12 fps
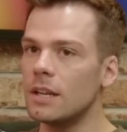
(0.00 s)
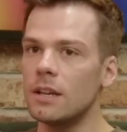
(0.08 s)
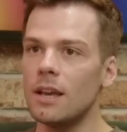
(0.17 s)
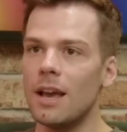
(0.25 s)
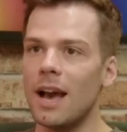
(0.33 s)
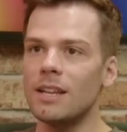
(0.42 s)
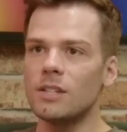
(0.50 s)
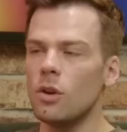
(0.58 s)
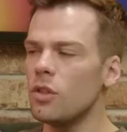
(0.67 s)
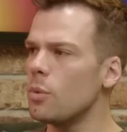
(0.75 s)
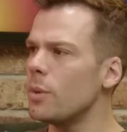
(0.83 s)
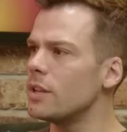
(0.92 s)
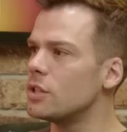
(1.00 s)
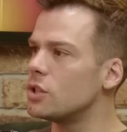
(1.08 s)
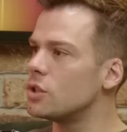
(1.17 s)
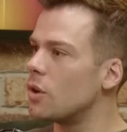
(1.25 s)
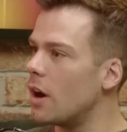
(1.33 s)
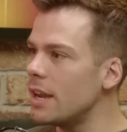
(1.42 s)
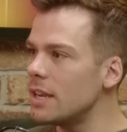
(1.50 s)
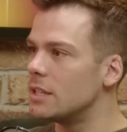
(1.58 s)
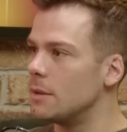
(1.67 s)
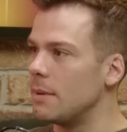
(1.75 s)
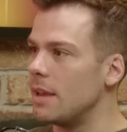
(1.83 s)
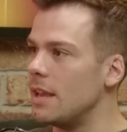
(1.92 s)
da. And it's not that we're trying
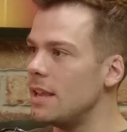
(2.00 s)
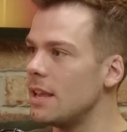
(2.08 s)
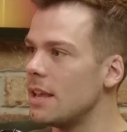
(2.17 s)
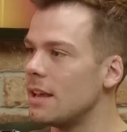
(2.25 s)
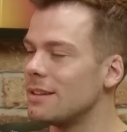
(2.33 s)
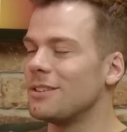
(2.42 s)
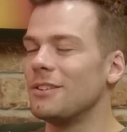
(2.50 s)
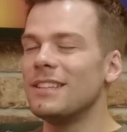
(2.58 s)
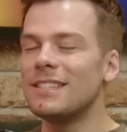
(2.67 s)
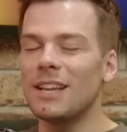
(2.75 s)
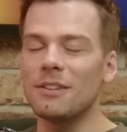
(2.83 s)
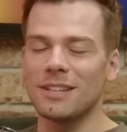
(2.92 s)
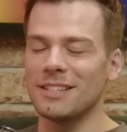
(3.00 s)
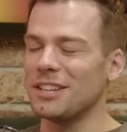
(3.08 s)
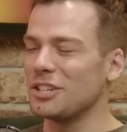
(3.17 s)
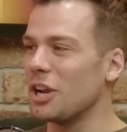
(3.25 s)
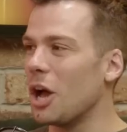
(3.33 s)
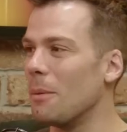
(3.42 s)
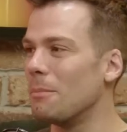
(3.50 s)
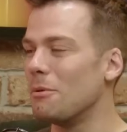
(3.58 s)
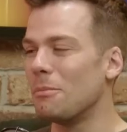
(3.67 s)
to be. Sorry, this sounds like such a humble